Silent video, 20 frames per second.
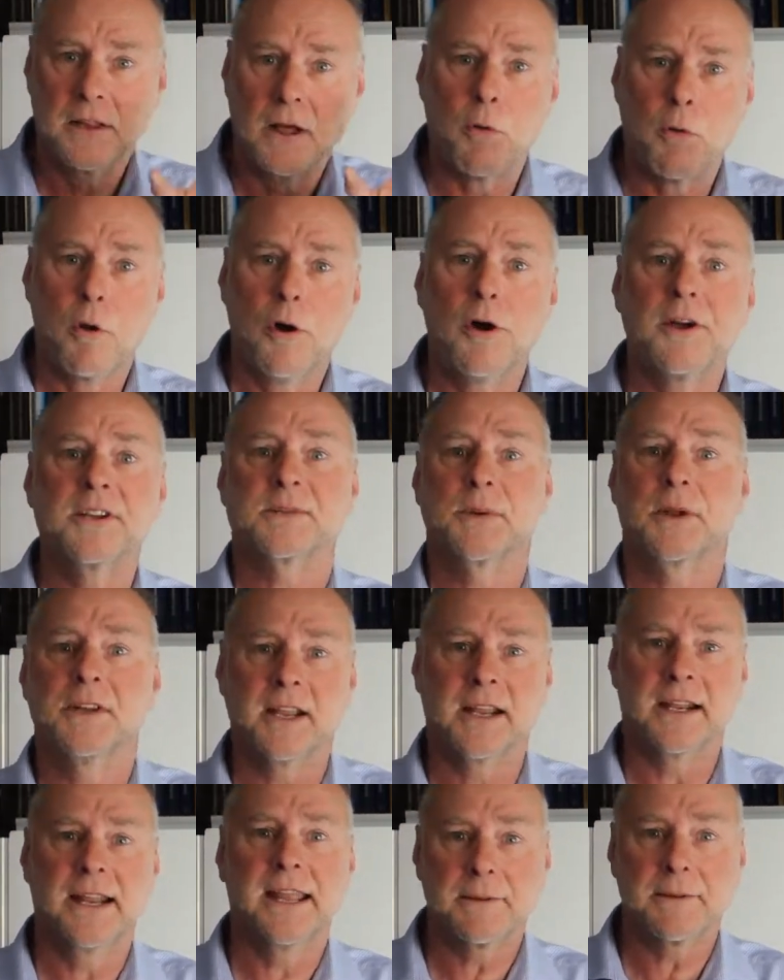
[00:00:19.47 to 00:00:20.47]
that works when
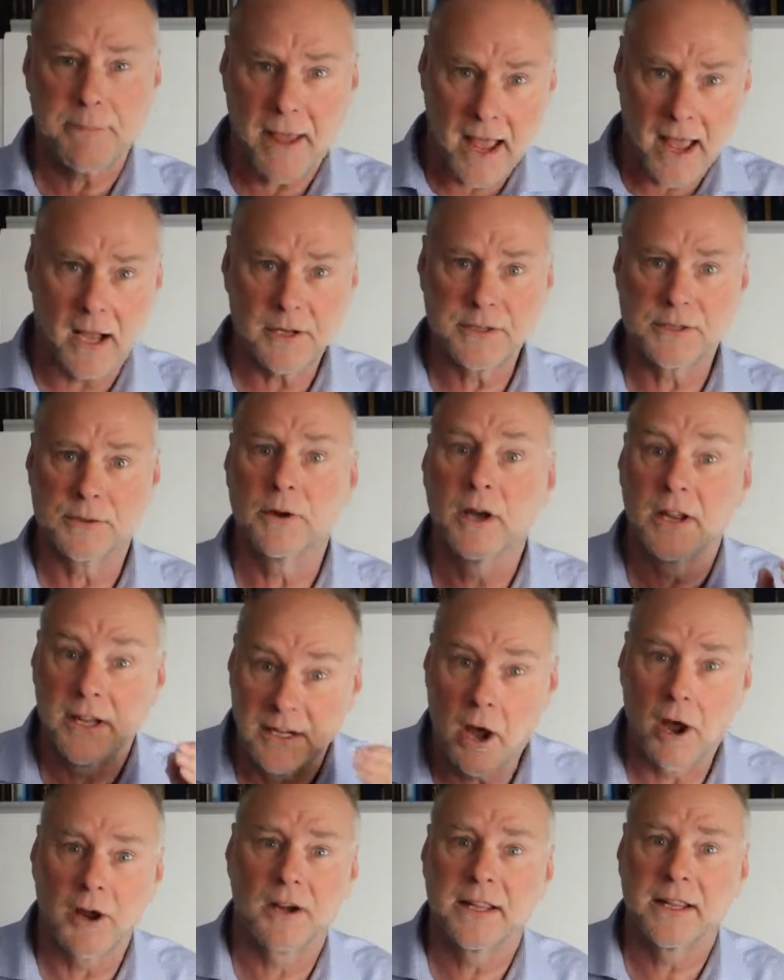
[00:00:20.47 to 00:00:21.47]
you connect power to it
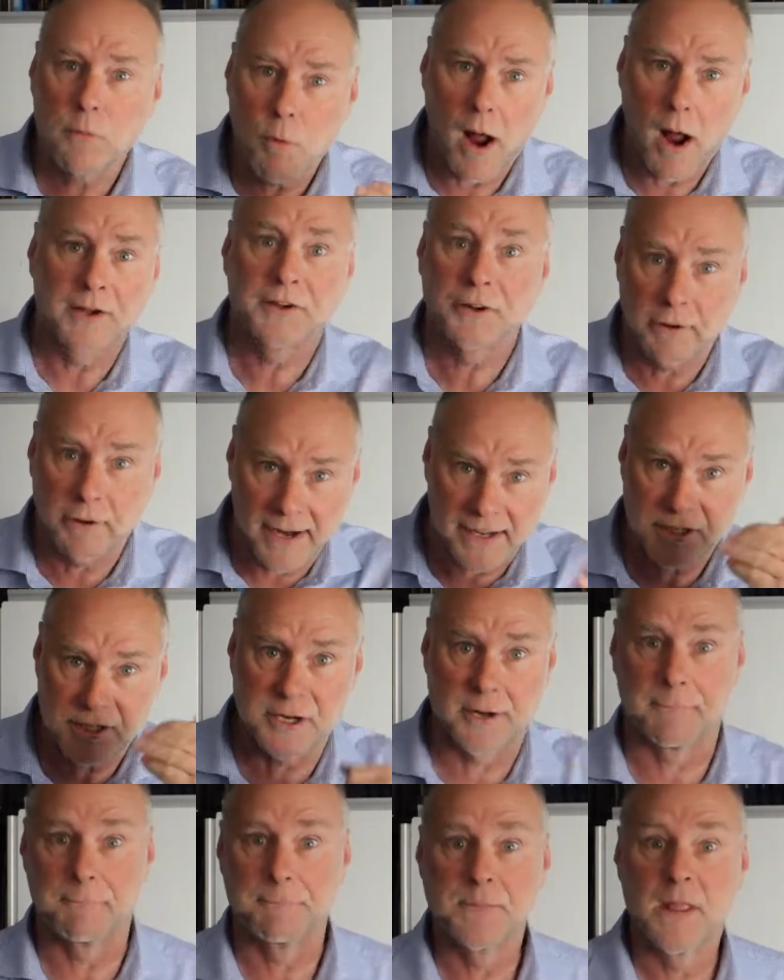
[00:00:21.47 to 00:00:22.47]
in only one
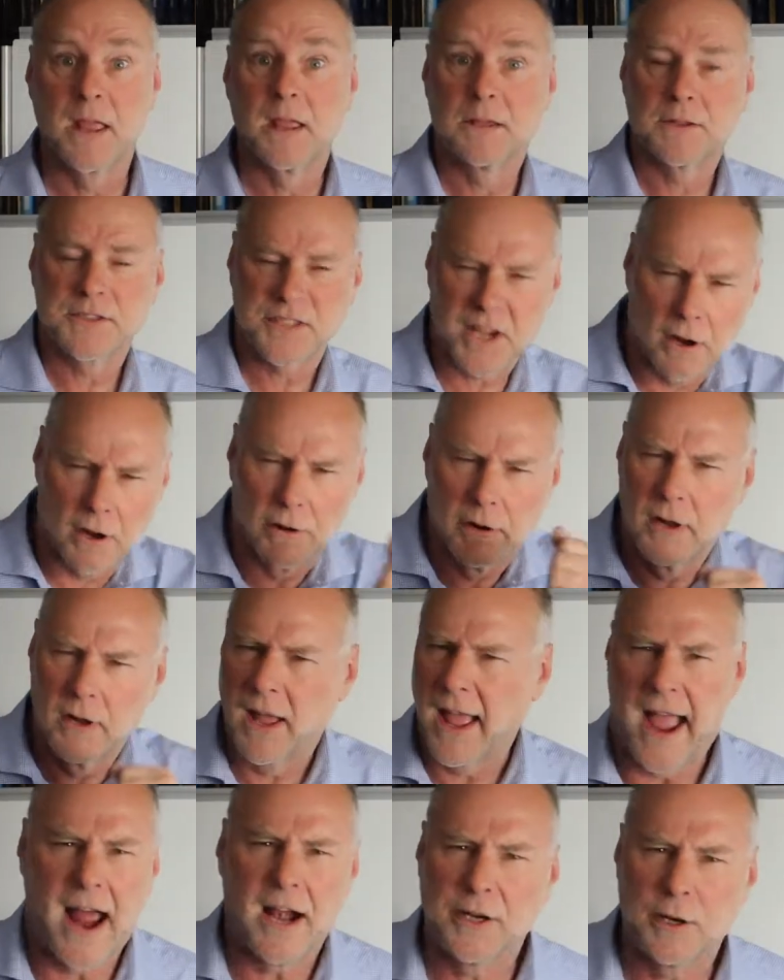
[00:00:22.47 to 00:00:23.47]
direction. So,
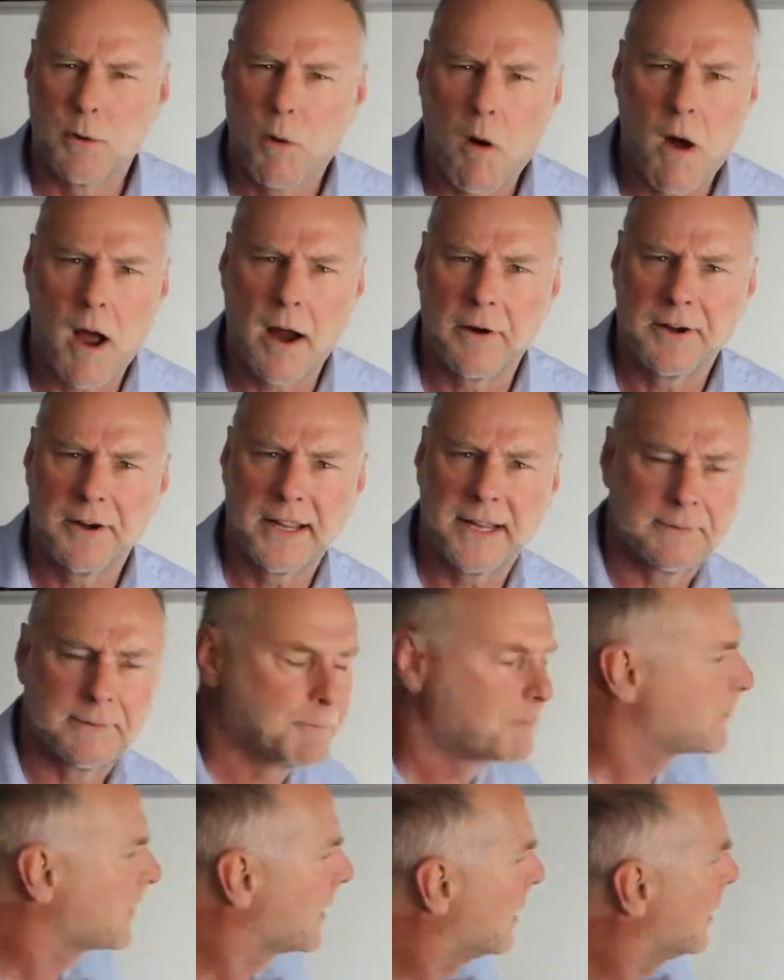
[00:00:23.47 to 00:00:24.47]
how do you wire it in?